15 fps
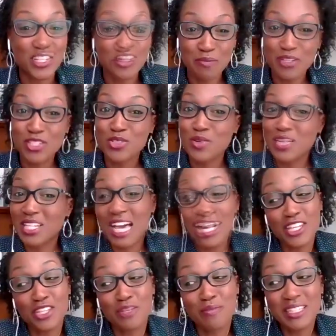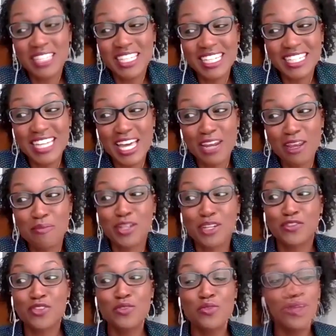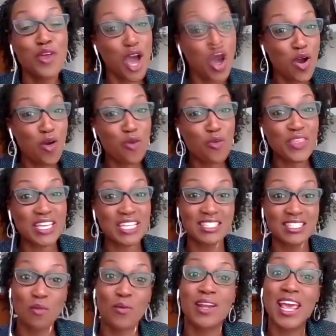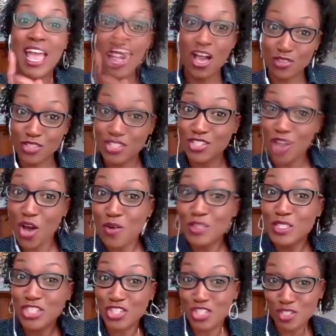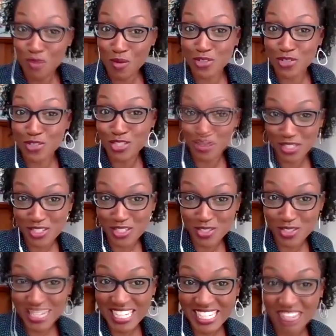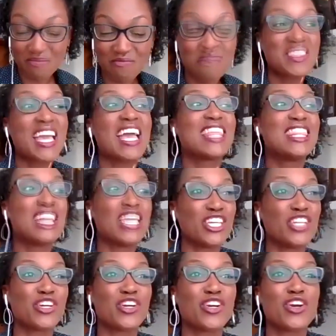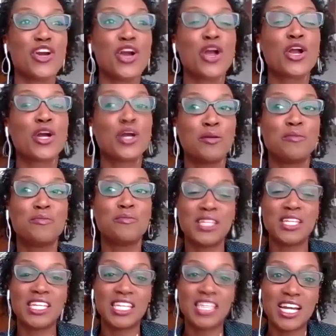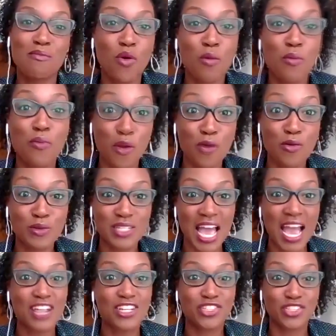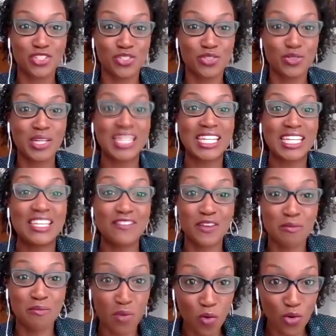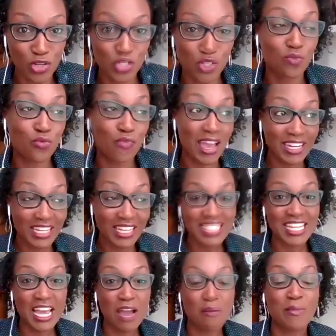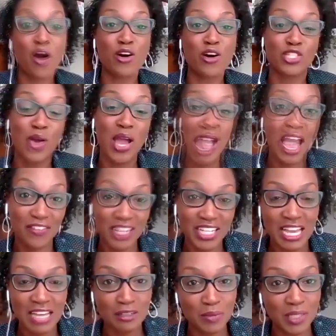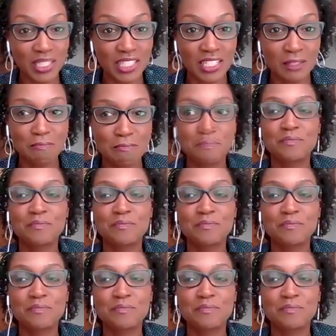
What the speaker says: and it'll be 2 o'clock and you'll be looking at it. But if you know that someone else knows that you're supposed to be doing it, then you're gonna be more prone to actually do it even more. So writing it down, but also having accountability.